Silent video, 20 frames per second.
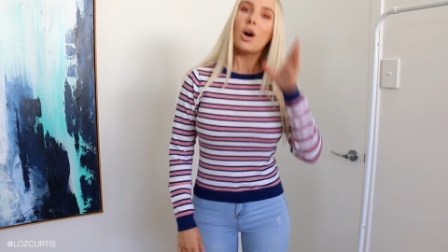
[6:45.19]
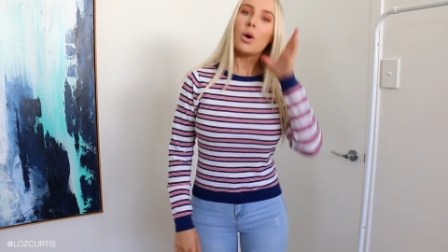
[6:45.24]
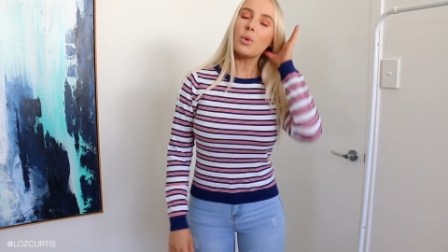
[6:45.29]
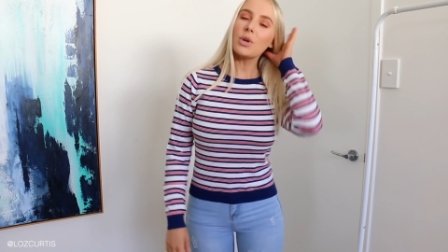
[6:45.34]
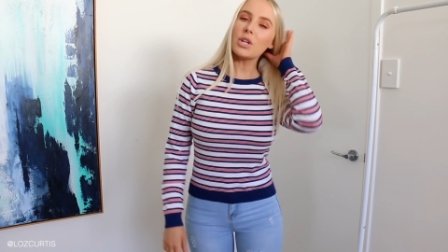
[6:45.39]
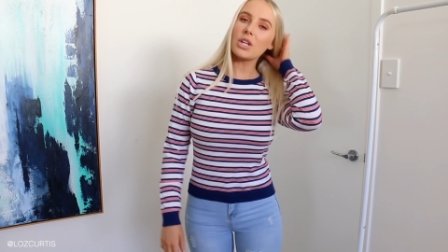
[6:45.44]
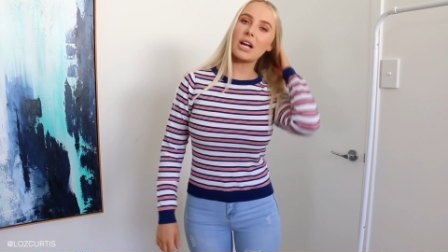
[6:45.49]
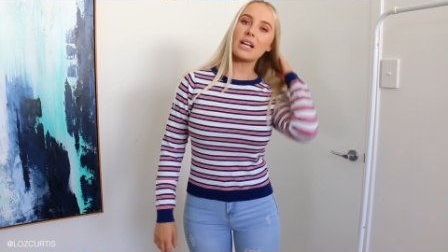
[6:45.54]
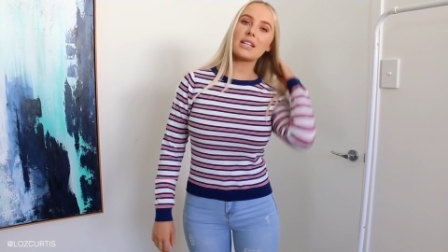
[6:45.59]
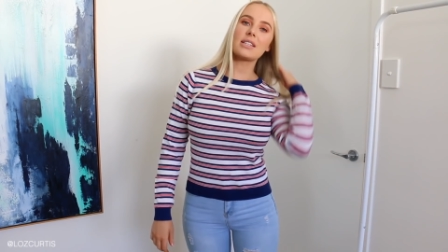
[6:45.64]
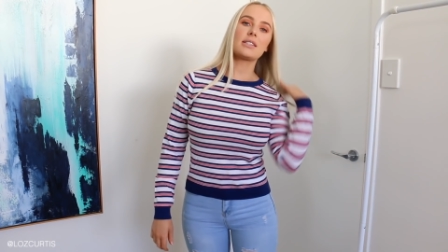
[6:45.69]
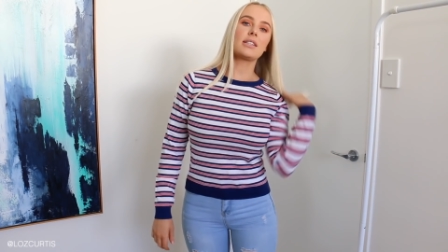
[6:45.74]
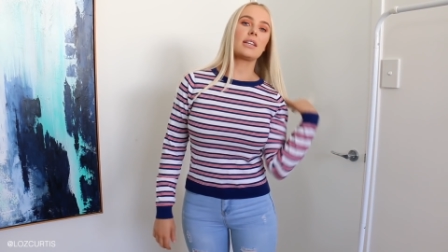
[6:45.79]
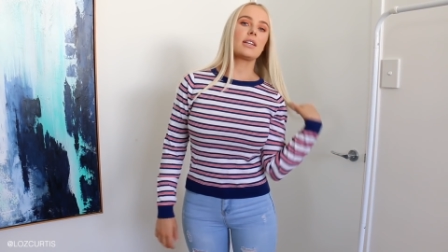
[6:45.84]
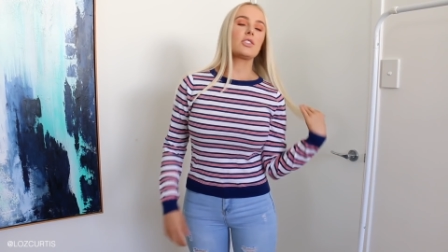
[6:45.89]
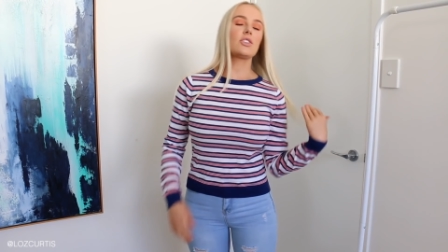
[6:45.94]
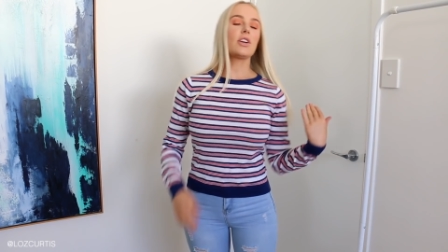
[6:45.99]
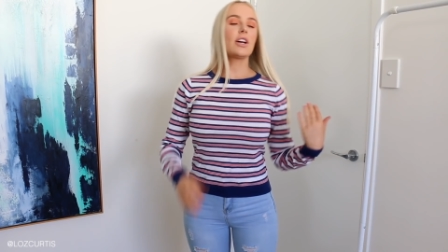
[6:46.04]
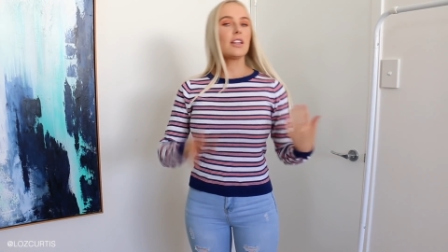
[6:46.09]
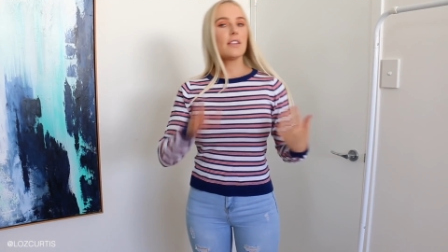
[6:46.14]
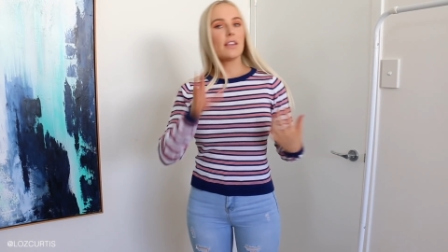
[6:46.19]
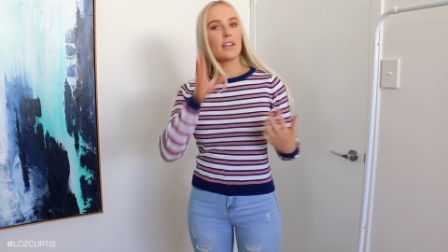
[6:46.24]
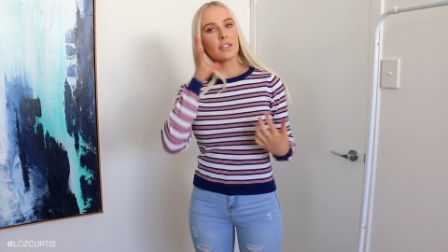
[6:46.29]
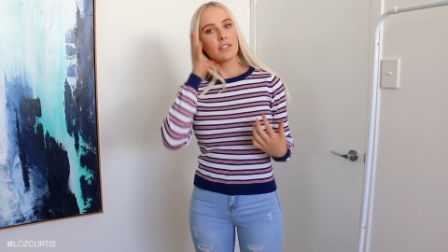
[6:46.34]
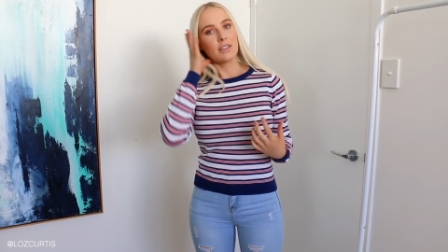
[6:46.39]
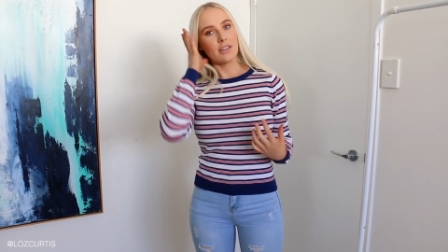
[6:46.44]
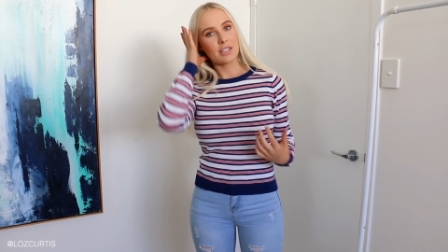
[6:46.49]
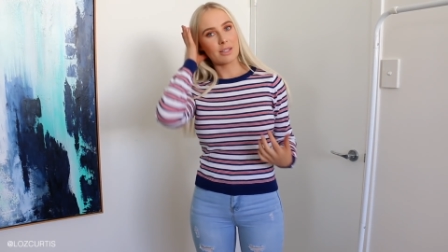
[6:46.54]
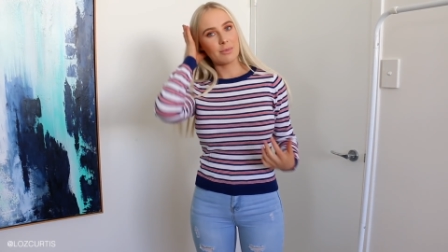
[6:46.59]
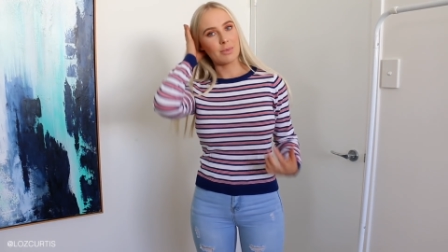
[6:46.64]
What do you guys think? Do you reckon
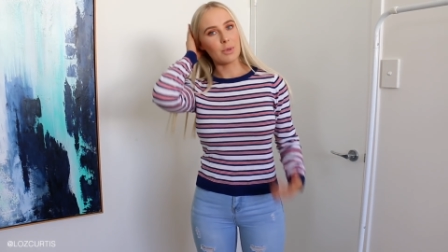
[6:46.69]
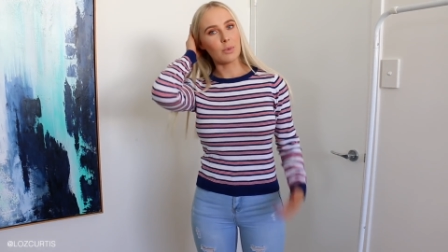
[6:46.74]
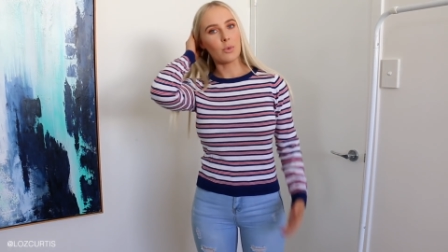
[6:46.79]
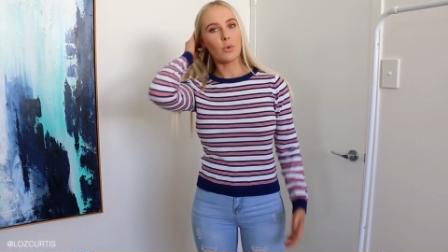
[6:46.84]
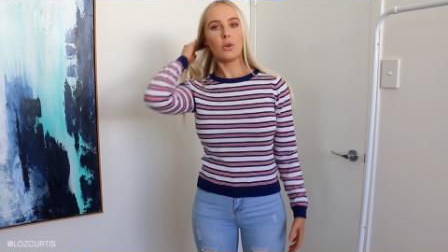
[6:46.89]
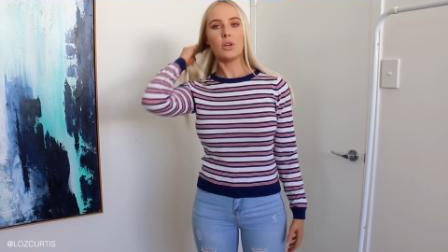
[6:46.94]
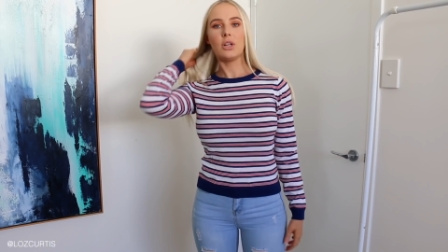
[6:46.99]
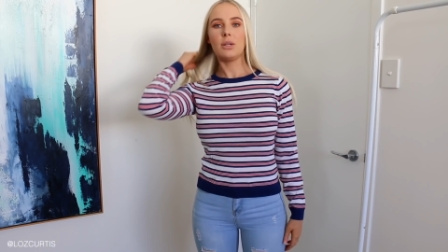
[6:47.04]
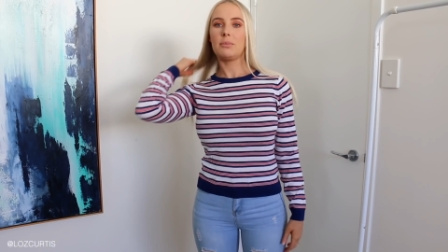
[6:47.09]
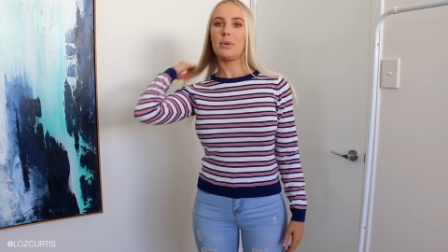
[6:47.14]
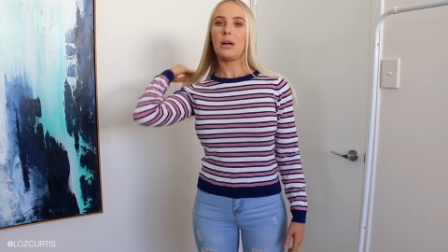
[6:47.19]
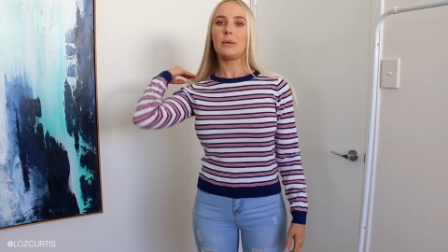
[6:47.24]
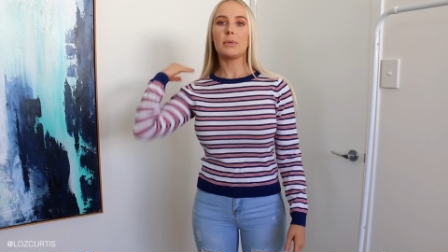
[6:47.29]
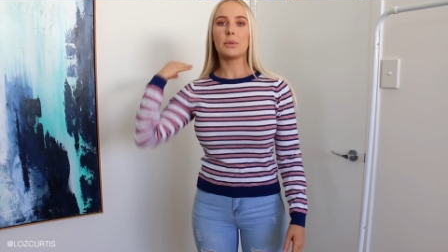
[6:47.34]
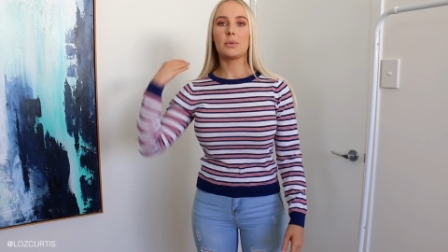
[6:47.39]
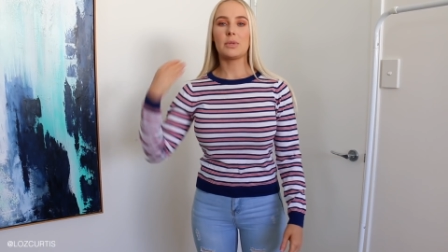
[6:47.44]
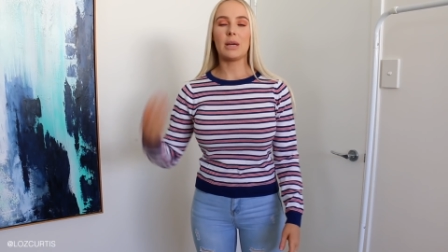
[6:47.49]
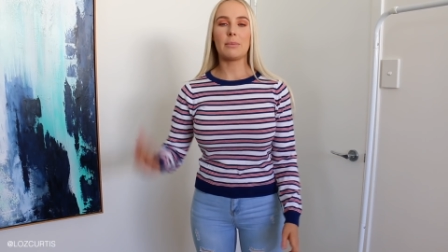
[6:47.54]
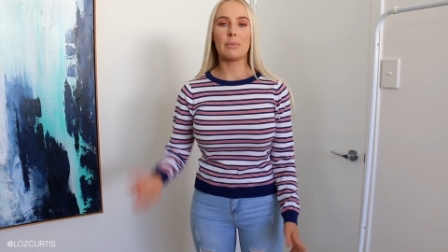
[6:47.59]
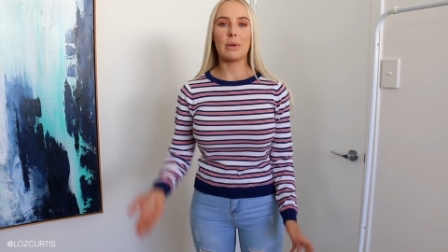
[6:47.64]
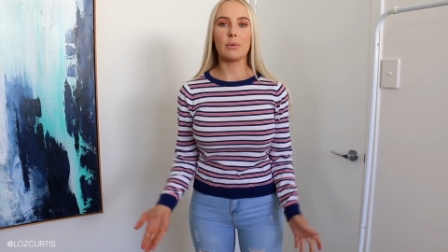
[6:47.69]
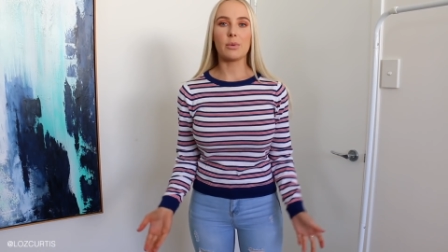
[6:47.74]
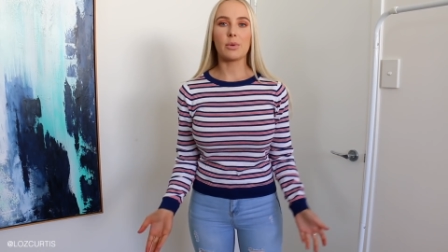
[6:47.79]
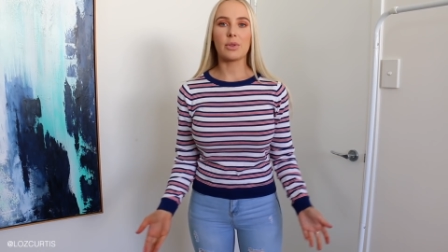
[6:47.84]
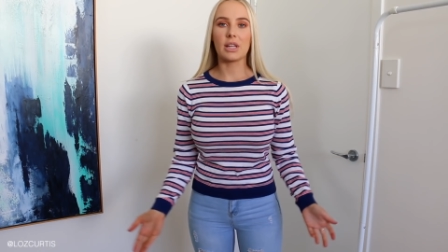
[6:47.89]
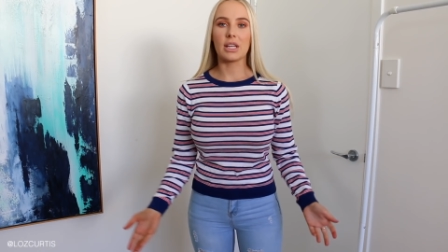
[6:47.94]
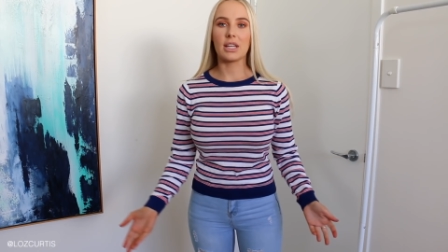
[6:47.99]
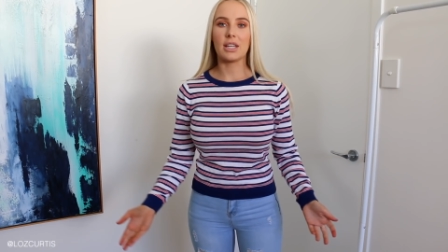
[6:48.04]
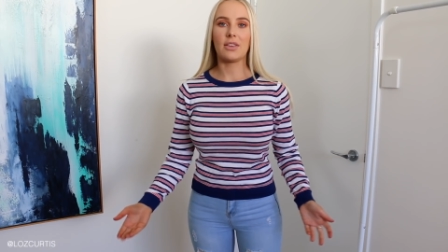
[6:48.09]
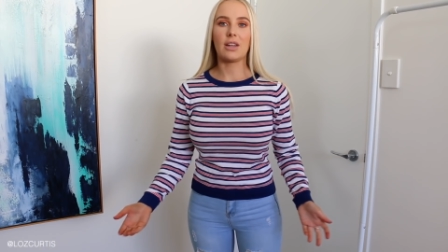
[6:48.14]
this can be worn in public without people
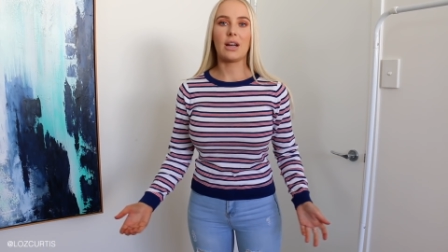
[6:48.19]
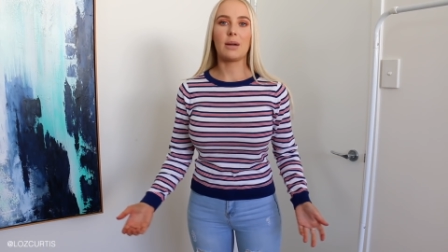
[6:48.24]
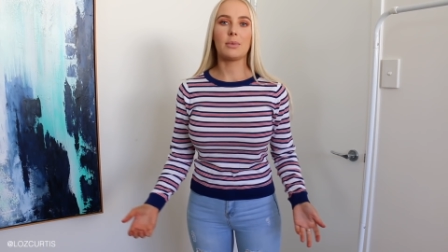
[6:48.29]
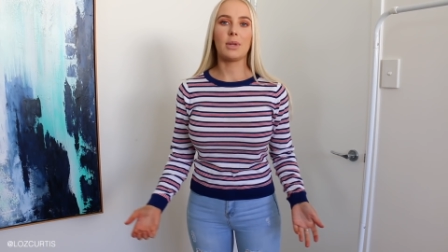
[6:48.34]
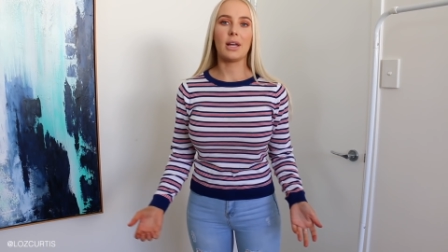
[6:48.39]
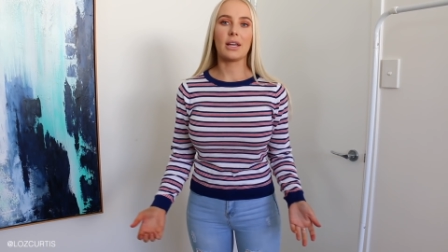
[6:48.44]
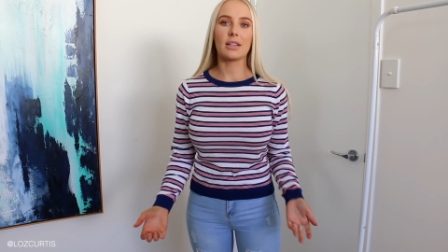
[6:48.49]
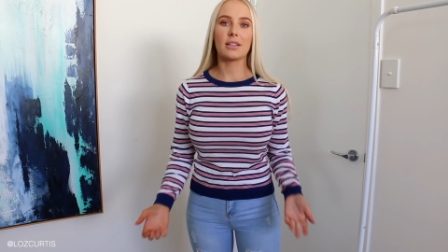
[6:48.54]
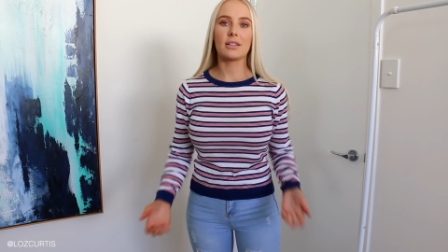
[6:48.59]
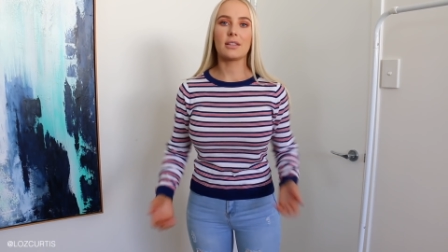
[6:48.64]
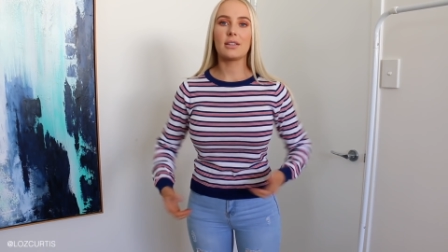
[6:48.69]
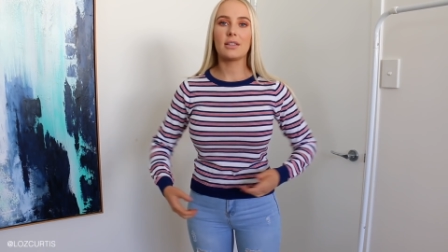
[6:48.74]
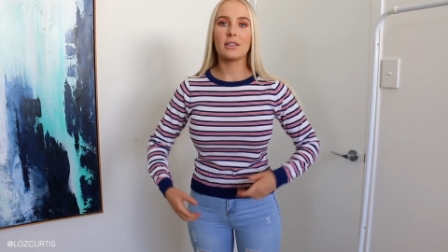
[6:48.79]
thinking that I'm like